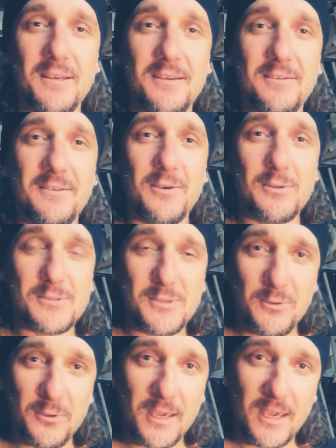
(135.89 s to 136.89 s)
and also
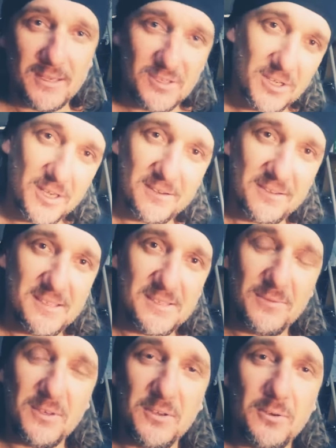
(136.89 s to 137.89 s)
you can share this
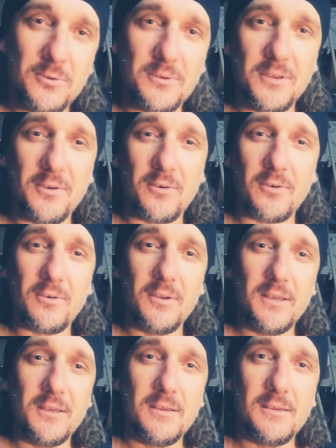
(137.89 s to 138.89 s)
video in your
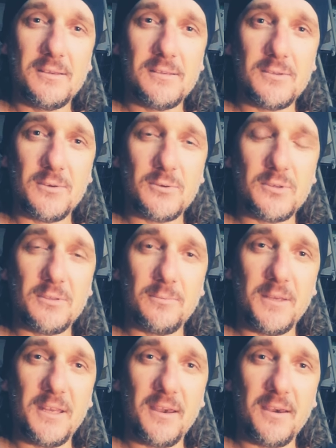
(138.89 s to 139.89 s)
social
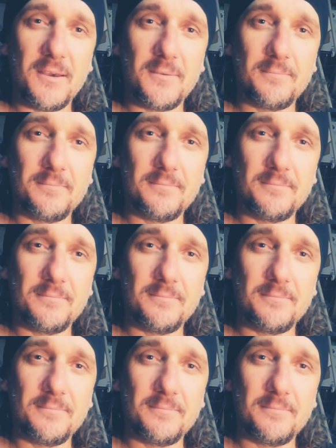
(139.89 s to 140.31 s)
media.